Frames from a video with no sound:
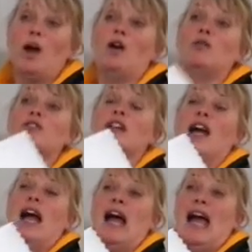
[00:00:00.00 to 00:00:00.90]
world
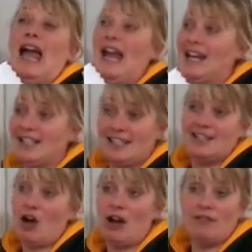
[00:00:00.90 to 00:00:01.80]
in its
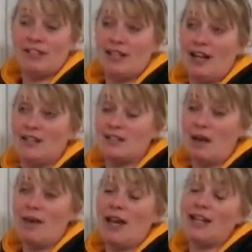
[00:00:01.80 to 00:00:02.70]
entirety. So
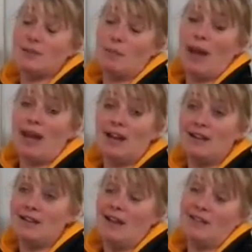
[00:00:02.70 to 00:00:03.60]
it is big
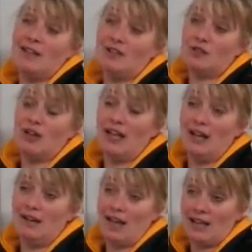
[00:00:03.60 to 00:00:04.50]
and, and, and treat
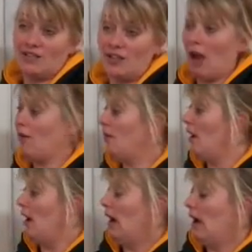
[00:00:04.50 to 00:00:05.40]
it as so.
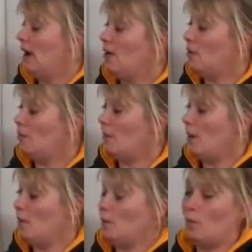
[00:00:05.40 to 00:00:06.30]
Uh,
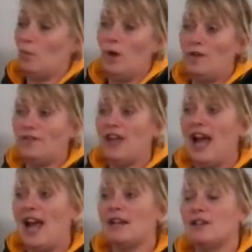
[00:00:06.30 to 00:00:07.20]
but with the
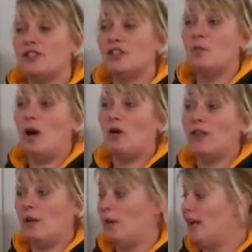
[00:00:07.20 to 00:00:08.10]
handlers as well.
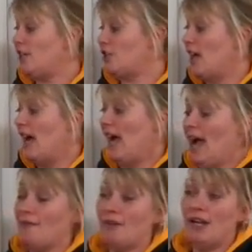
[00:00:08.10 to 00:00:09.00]
They will each
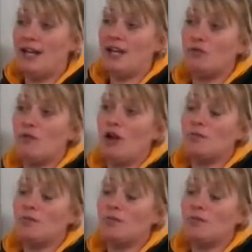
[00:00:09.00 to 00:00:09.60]
have a lead rope